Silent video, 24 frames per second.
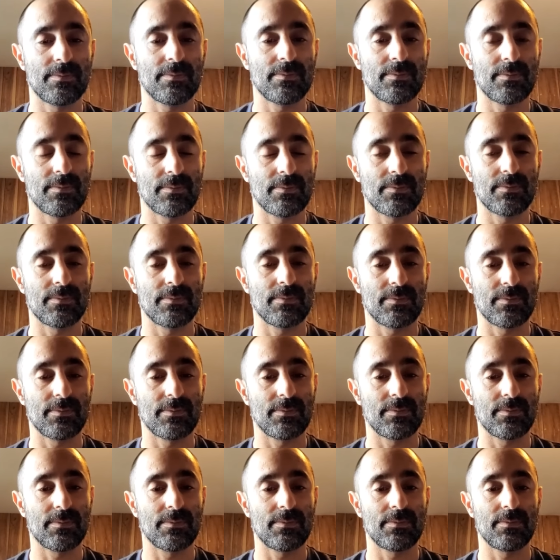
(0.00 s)

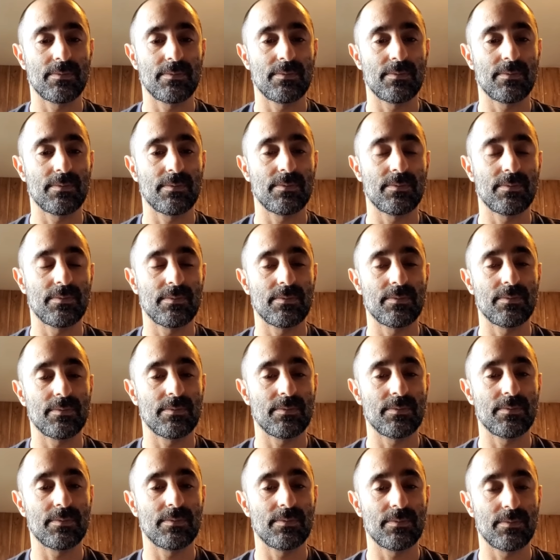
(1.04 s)

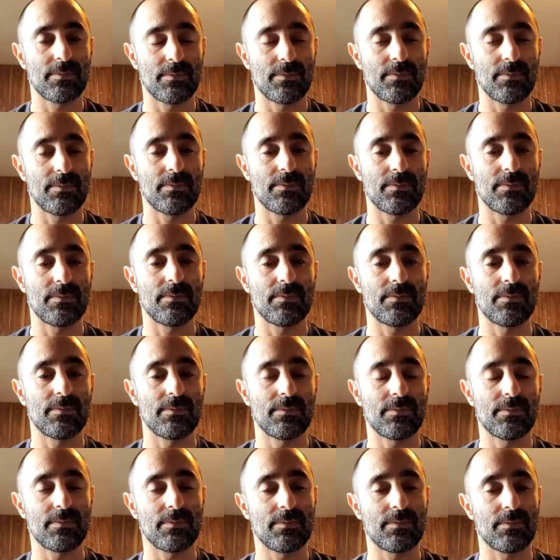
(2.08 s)

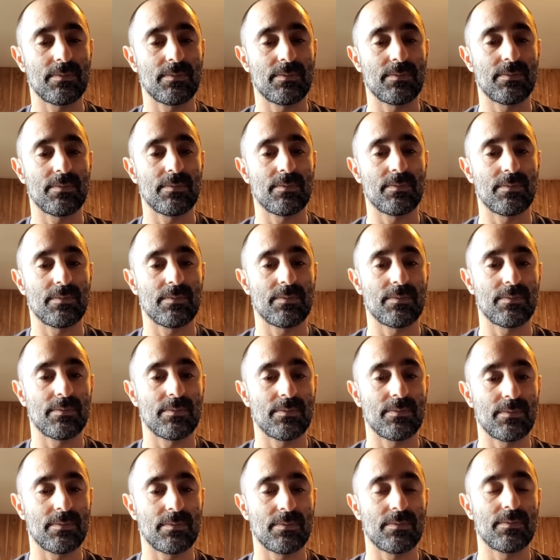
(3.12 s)

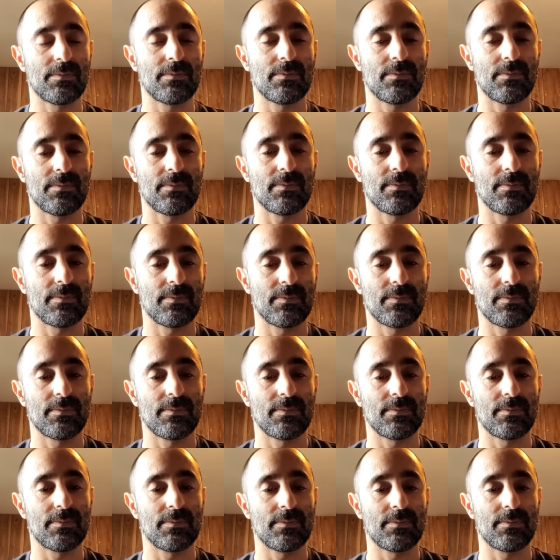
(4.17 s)

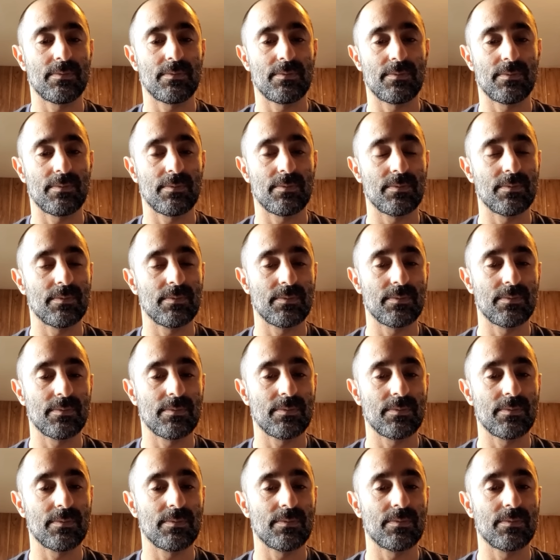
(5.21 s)

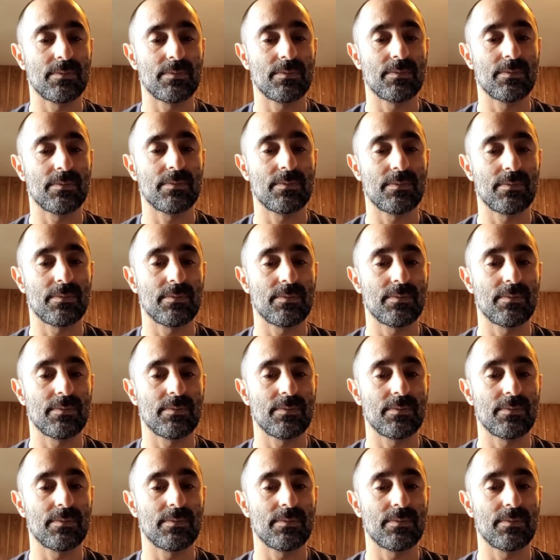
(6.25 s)
The person shown says nothing.